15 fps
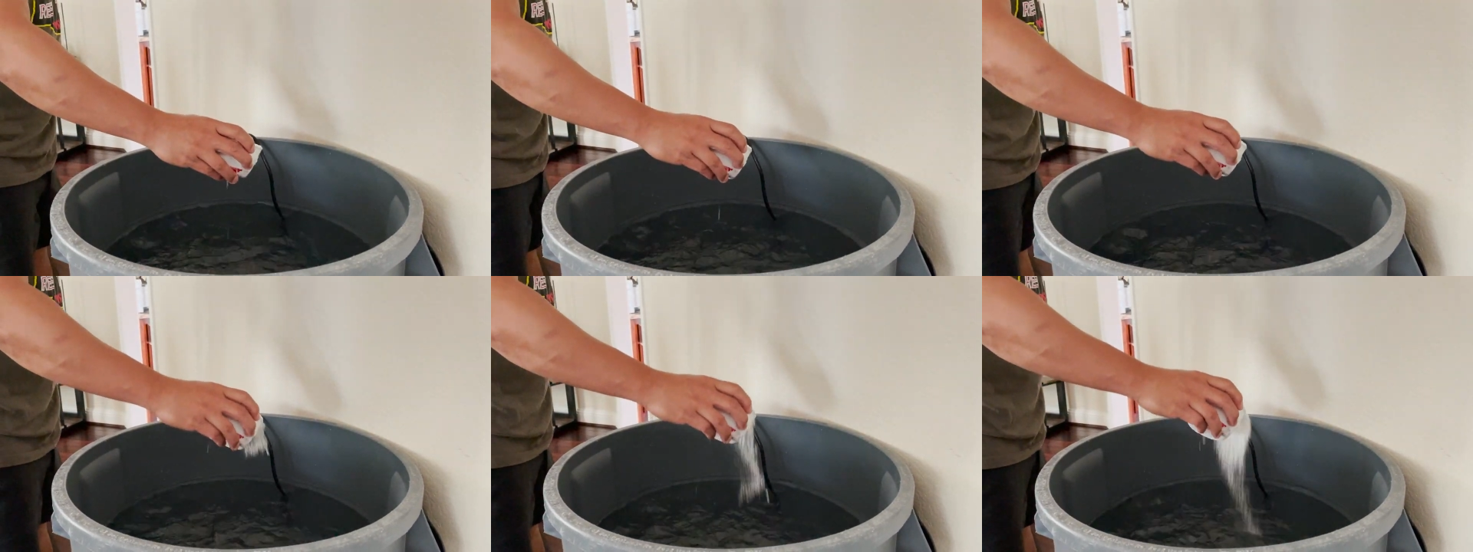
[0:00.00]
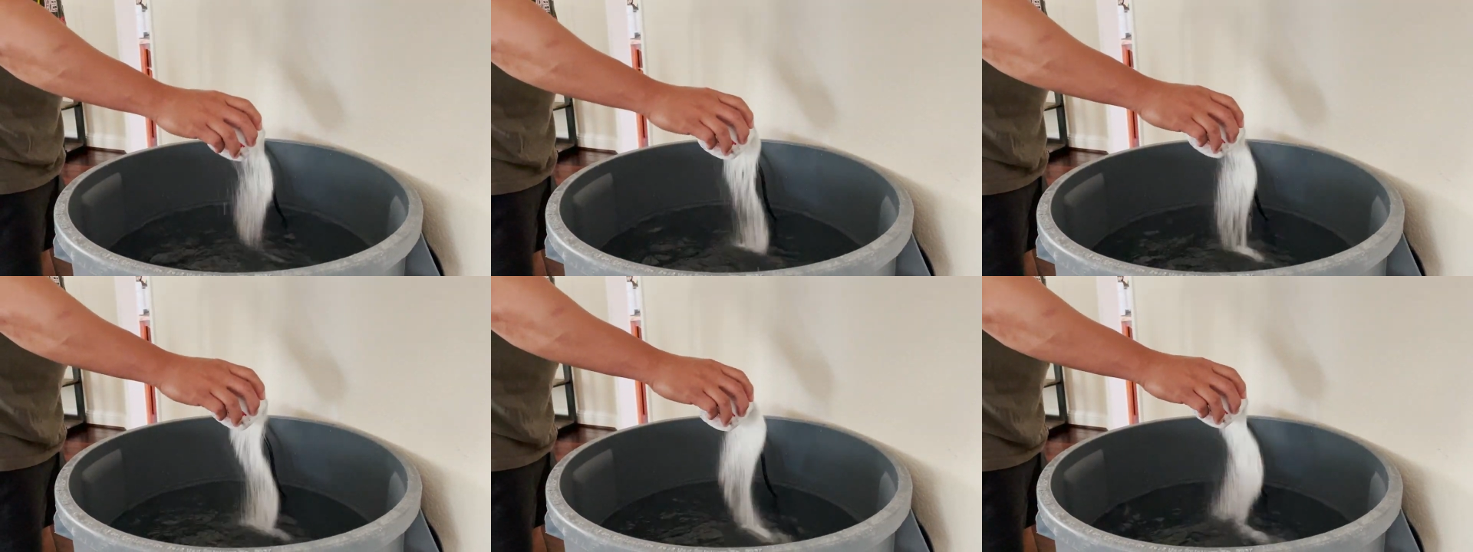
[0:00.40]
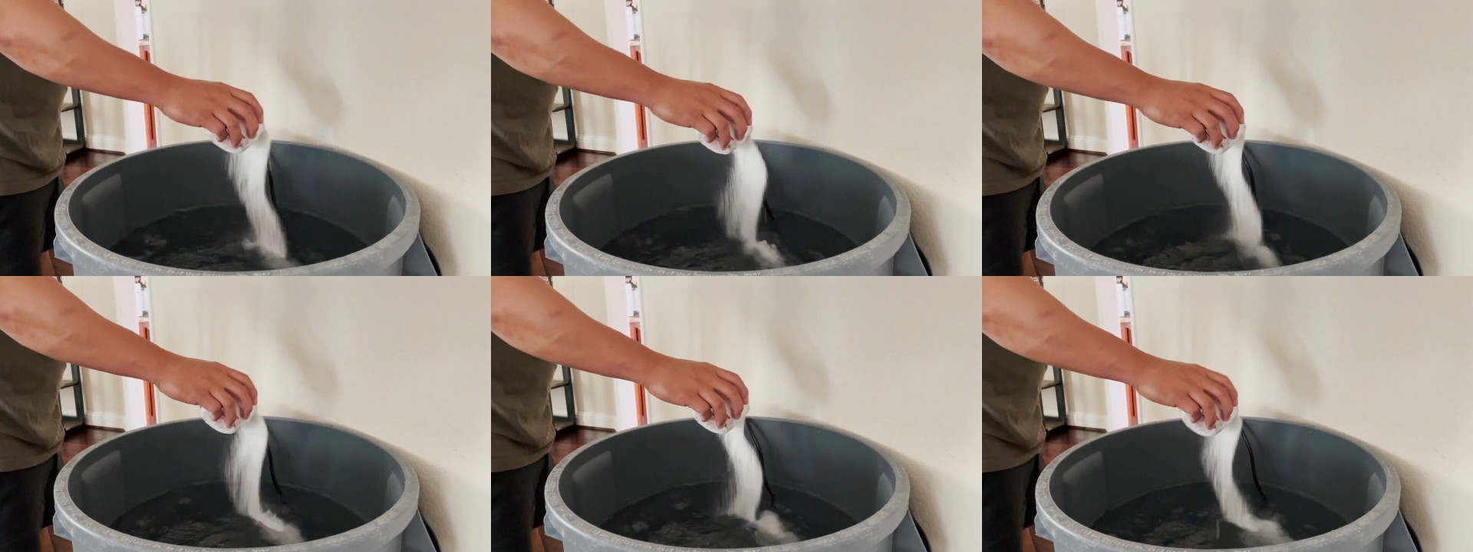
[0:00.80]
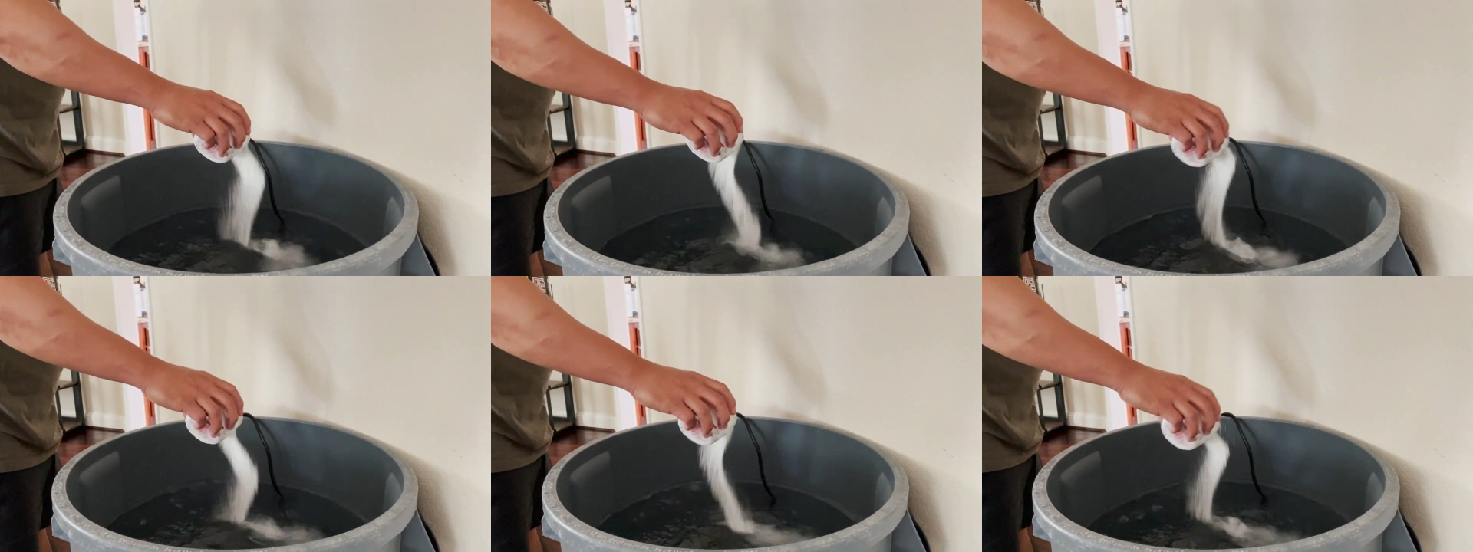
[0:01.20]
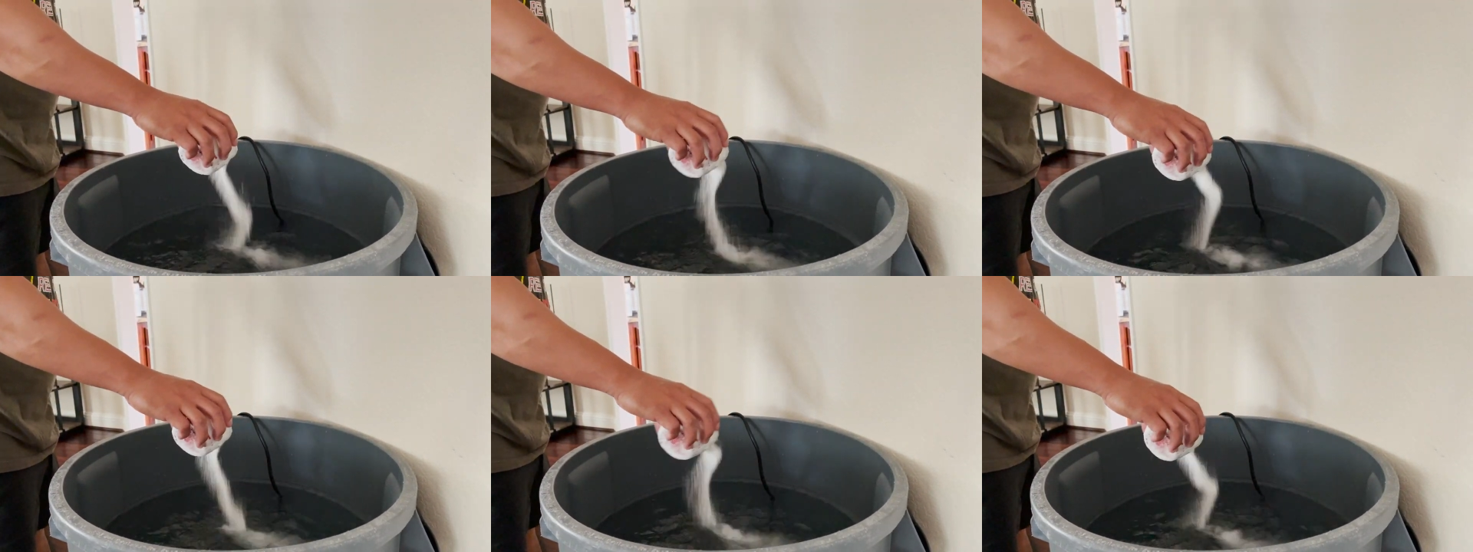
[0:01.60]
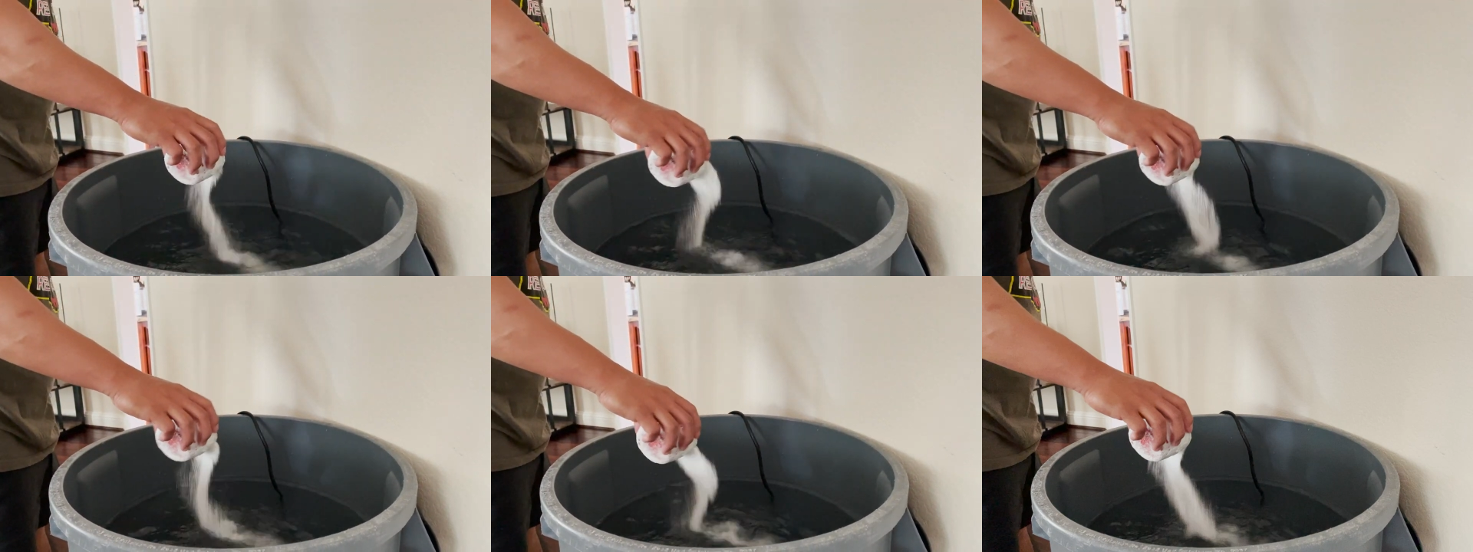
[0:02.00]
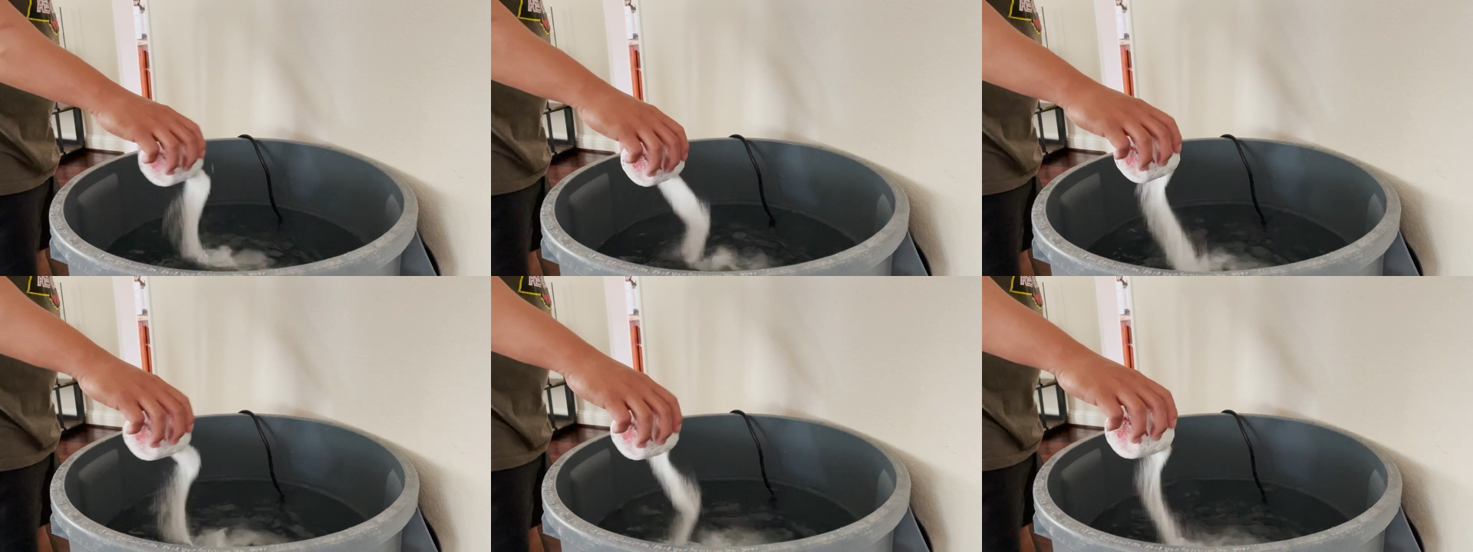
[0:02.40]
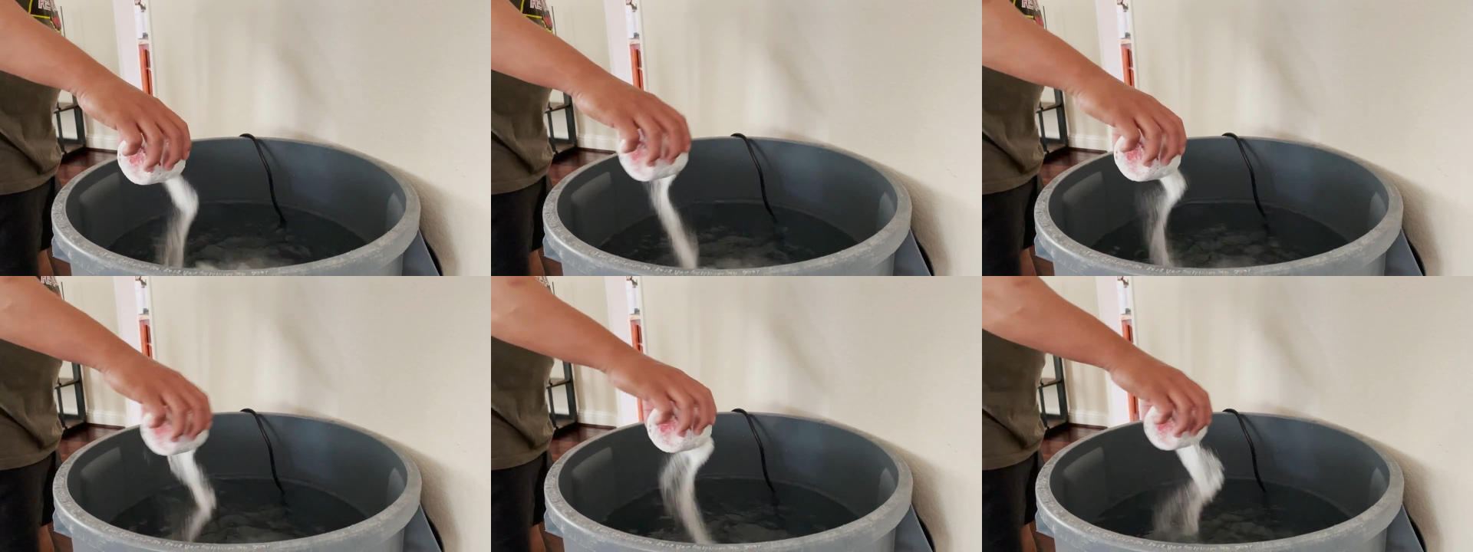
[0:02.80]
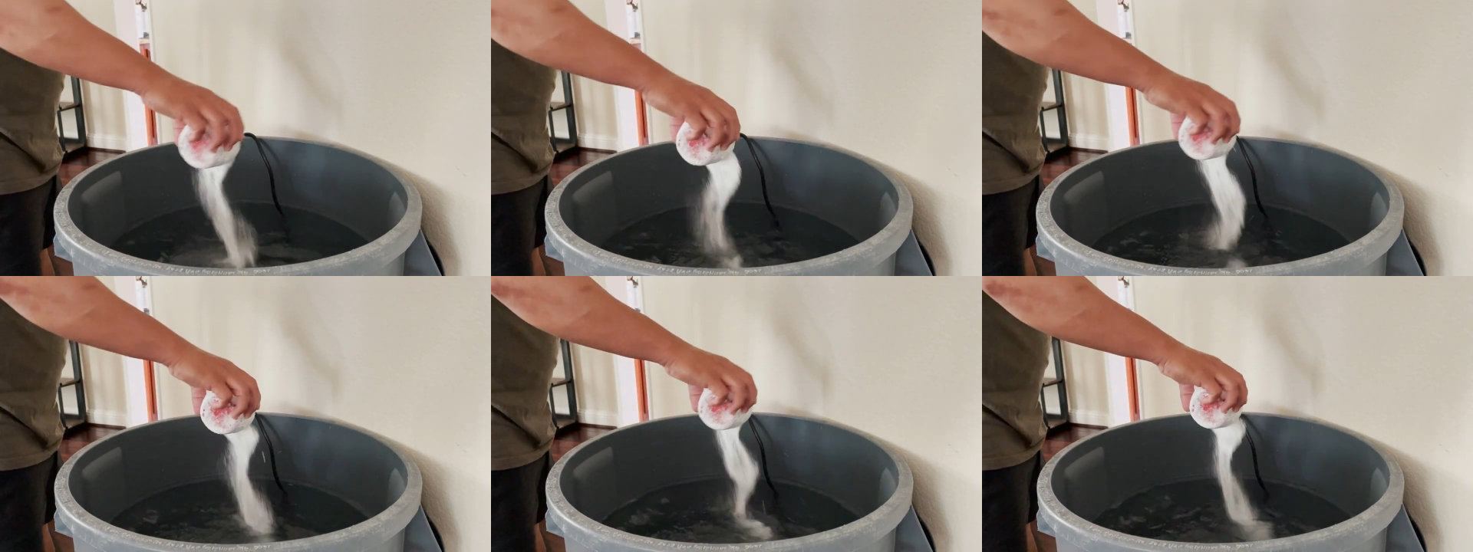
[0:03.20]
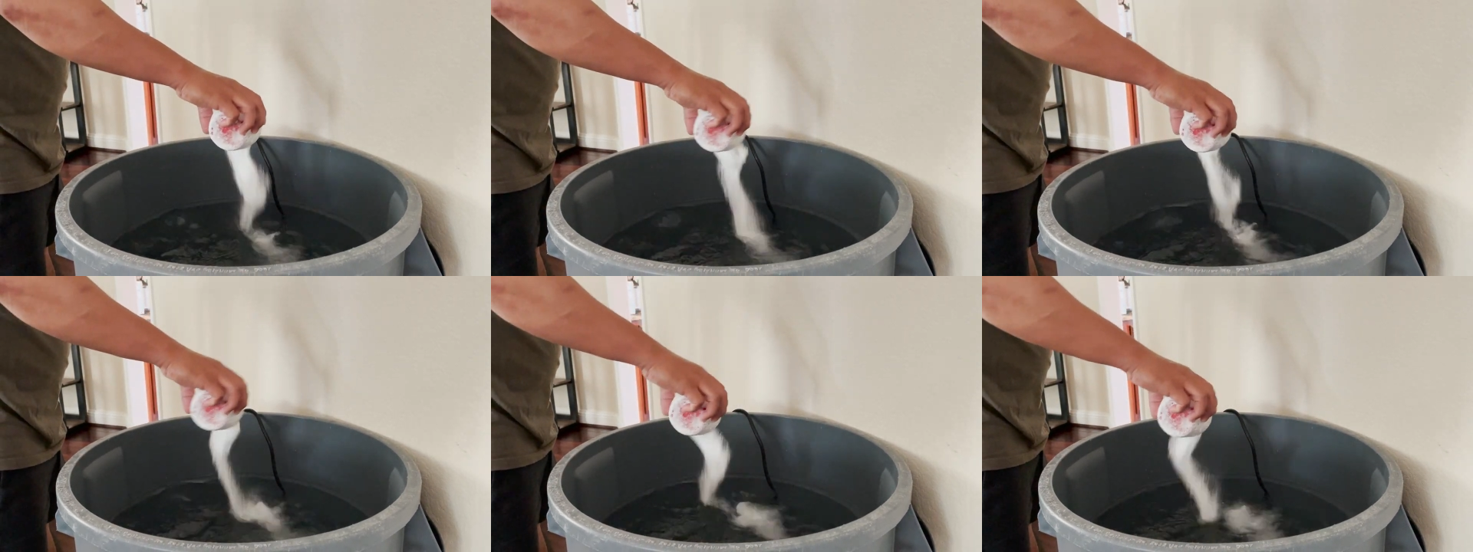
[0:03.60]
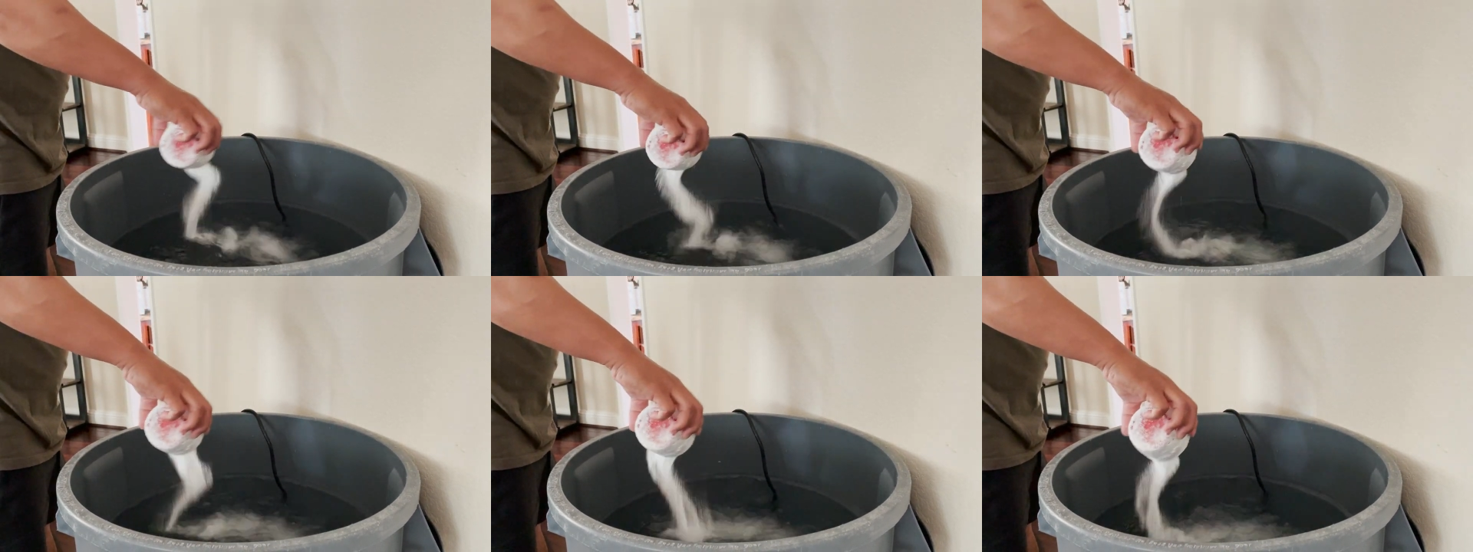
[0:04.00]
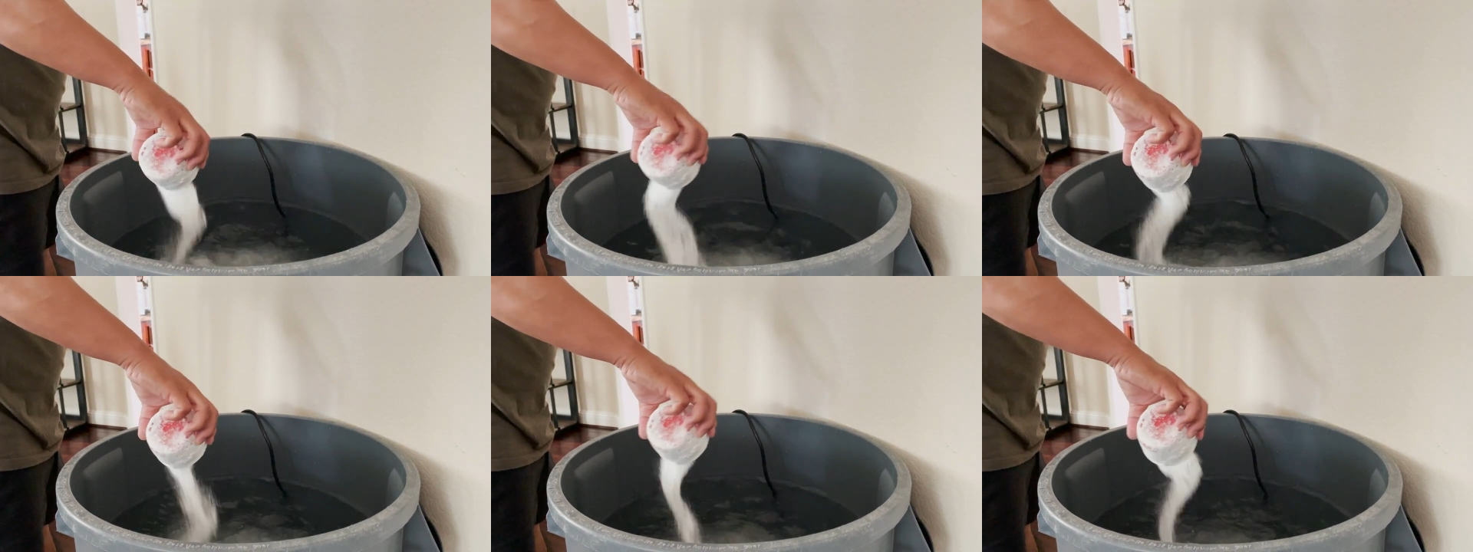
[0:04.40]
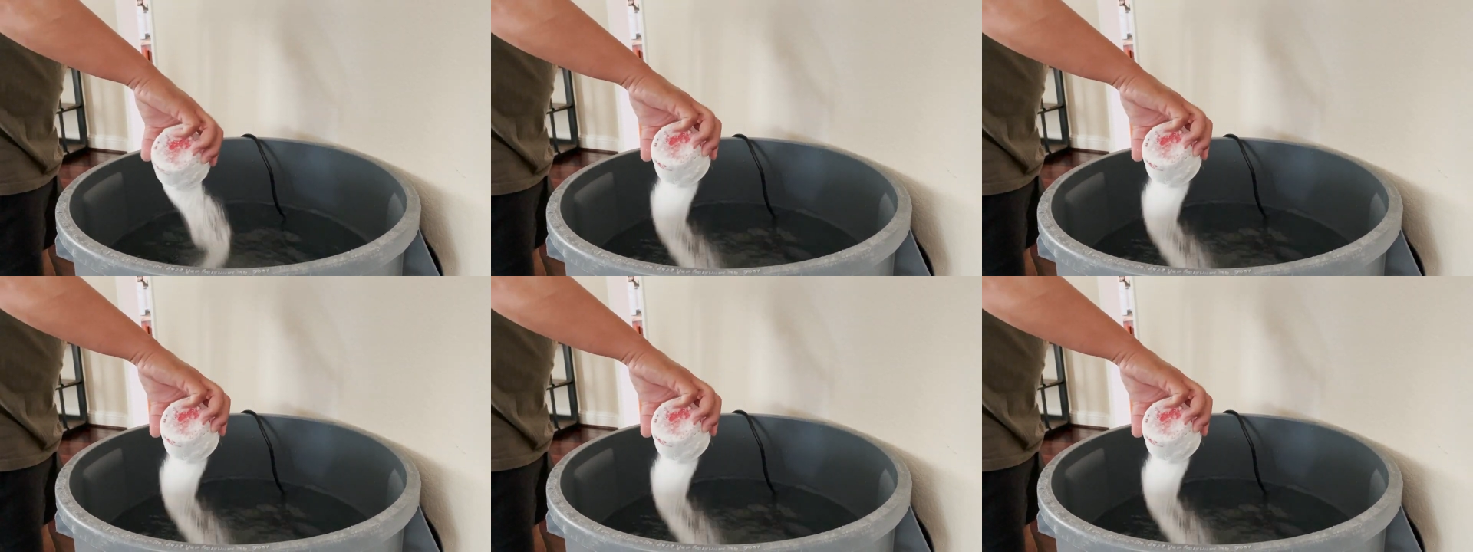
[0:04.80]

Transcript: [unreadable: no face in view]